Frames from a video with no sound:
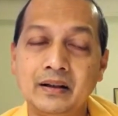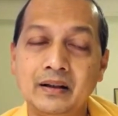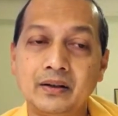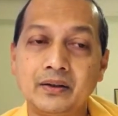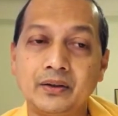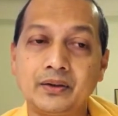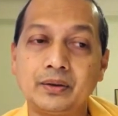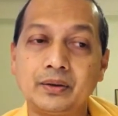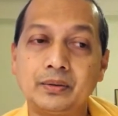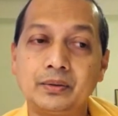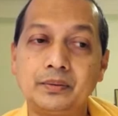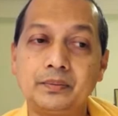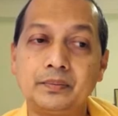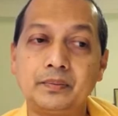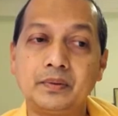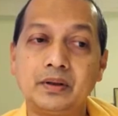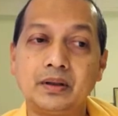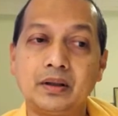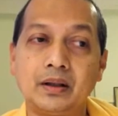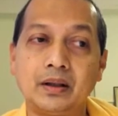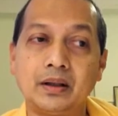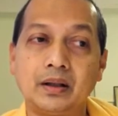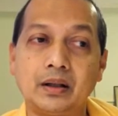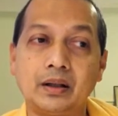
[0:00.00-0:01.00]
So
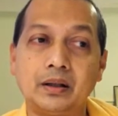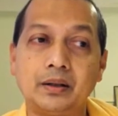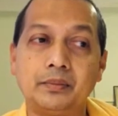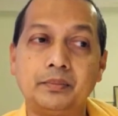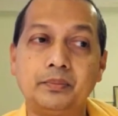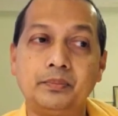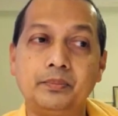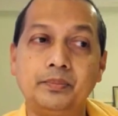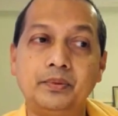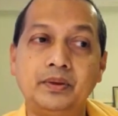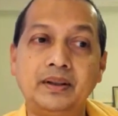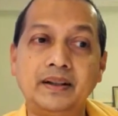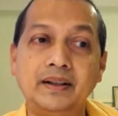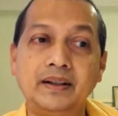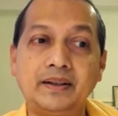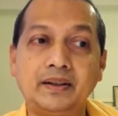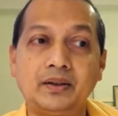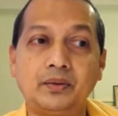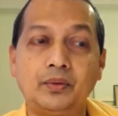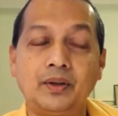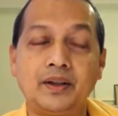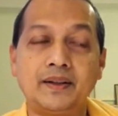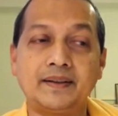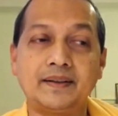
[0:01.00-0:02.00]

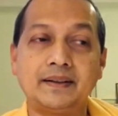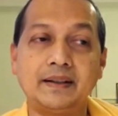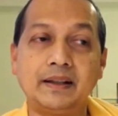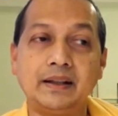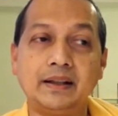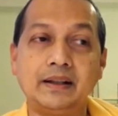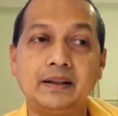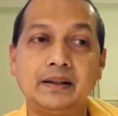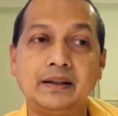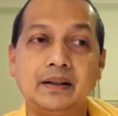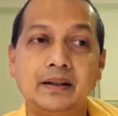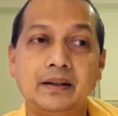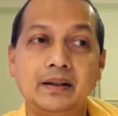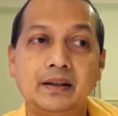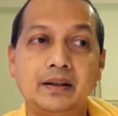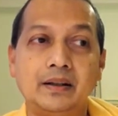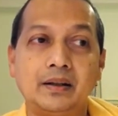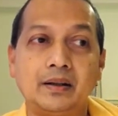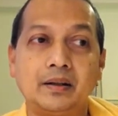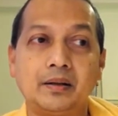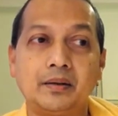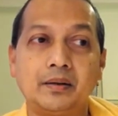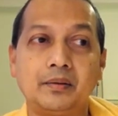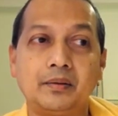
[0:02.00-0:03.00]
this was the
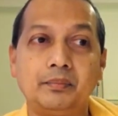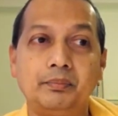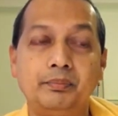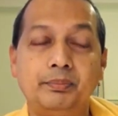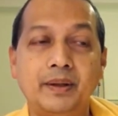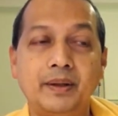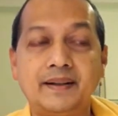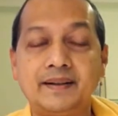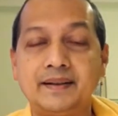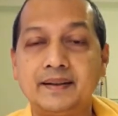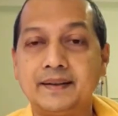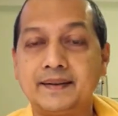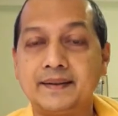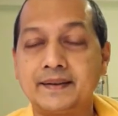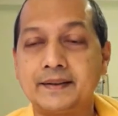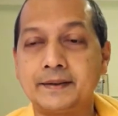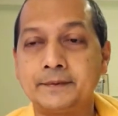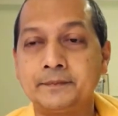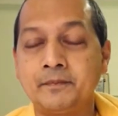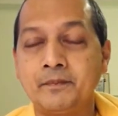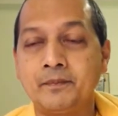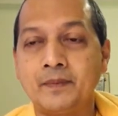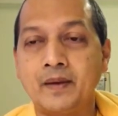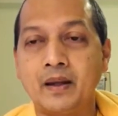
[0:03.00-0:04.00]
basis.
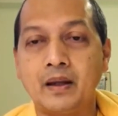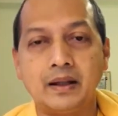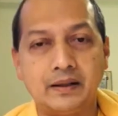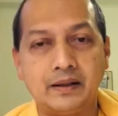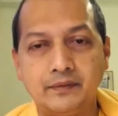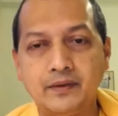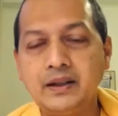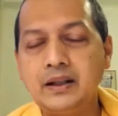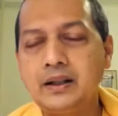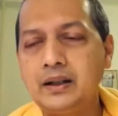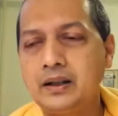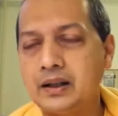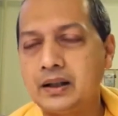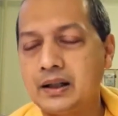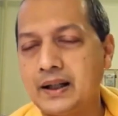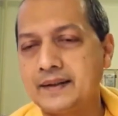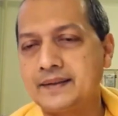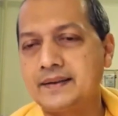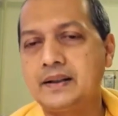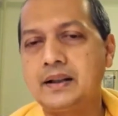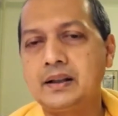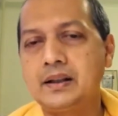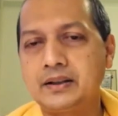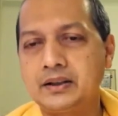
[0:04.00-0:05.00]
Even in
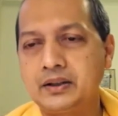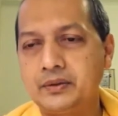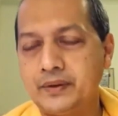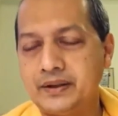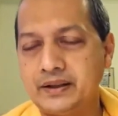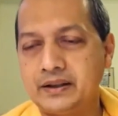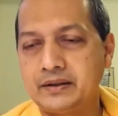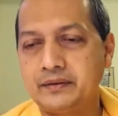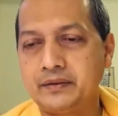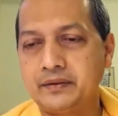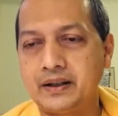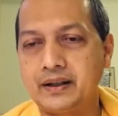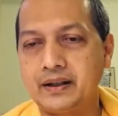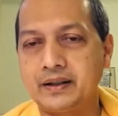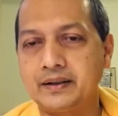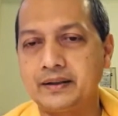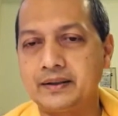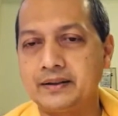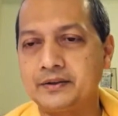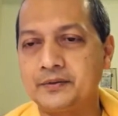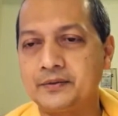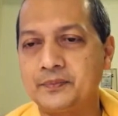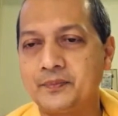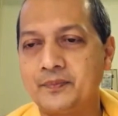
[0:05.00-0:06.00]
classical Advaita
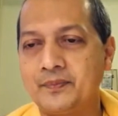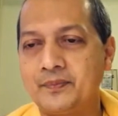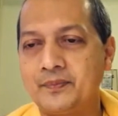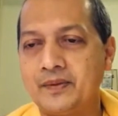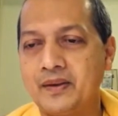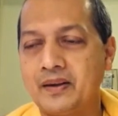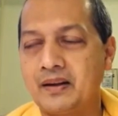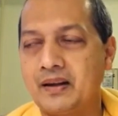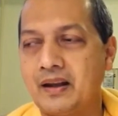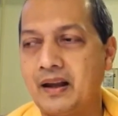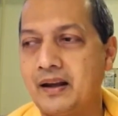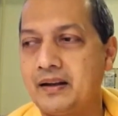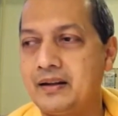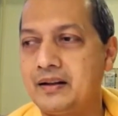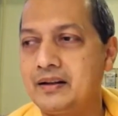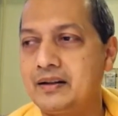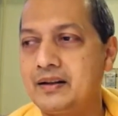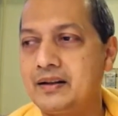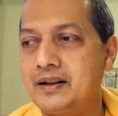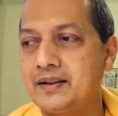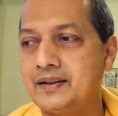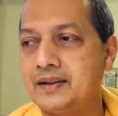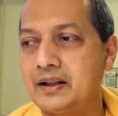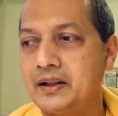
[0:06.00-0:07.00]
Vedanta, I
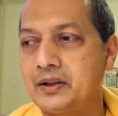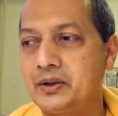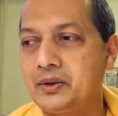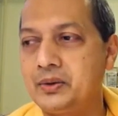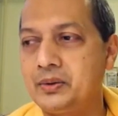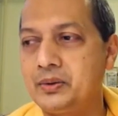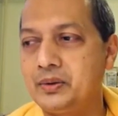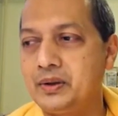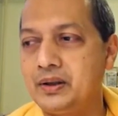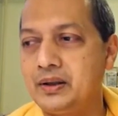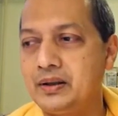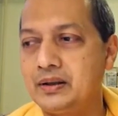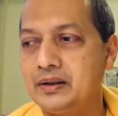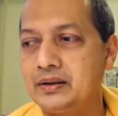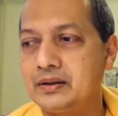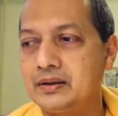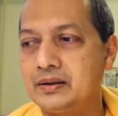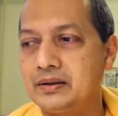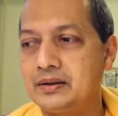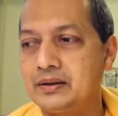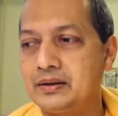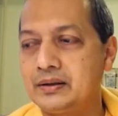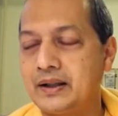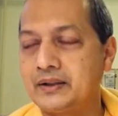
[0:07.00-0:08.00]
heard a sadhu
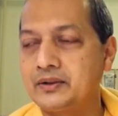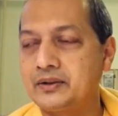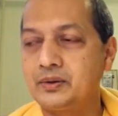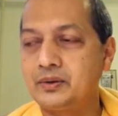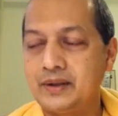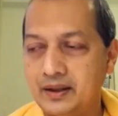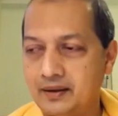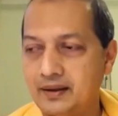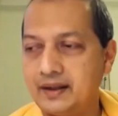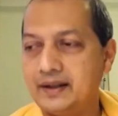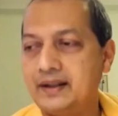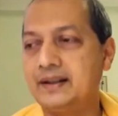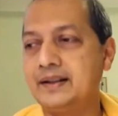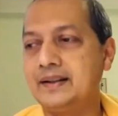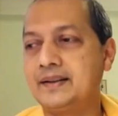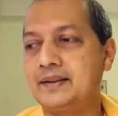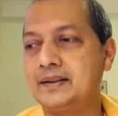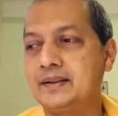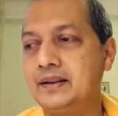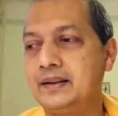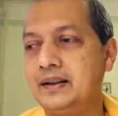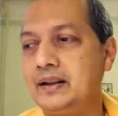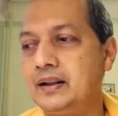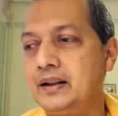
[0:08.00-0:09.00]
actually I read
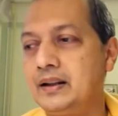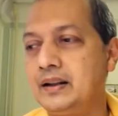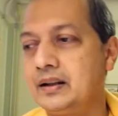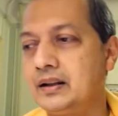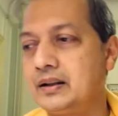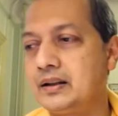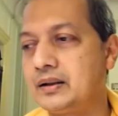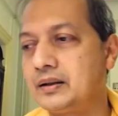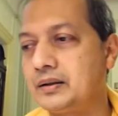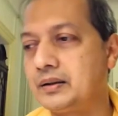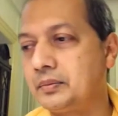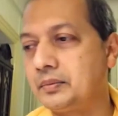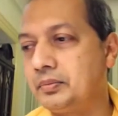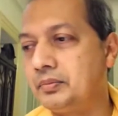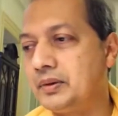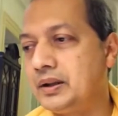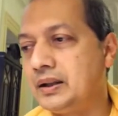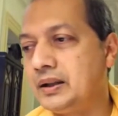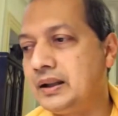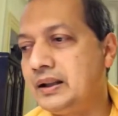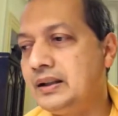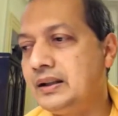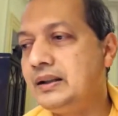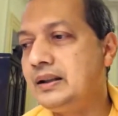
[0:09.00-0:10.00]
this
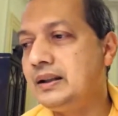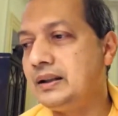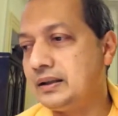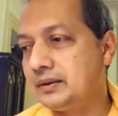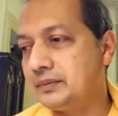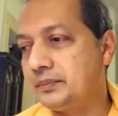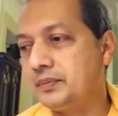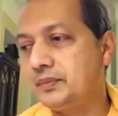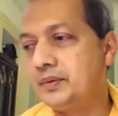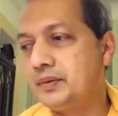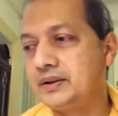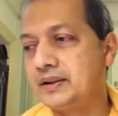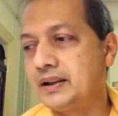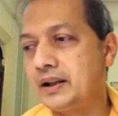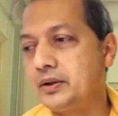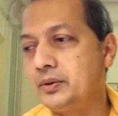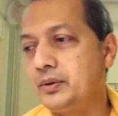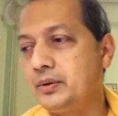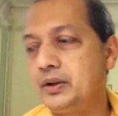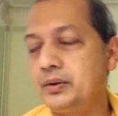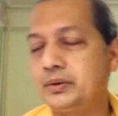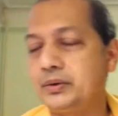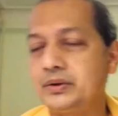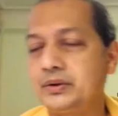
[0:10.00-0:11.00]
in Hindi, a
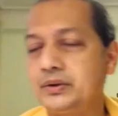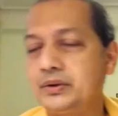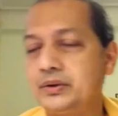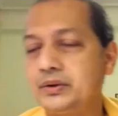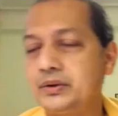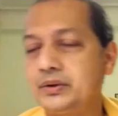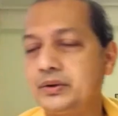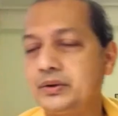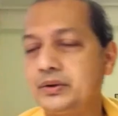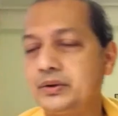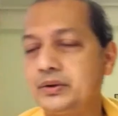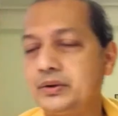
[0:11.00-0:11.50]
sadhu in Uttarakhand in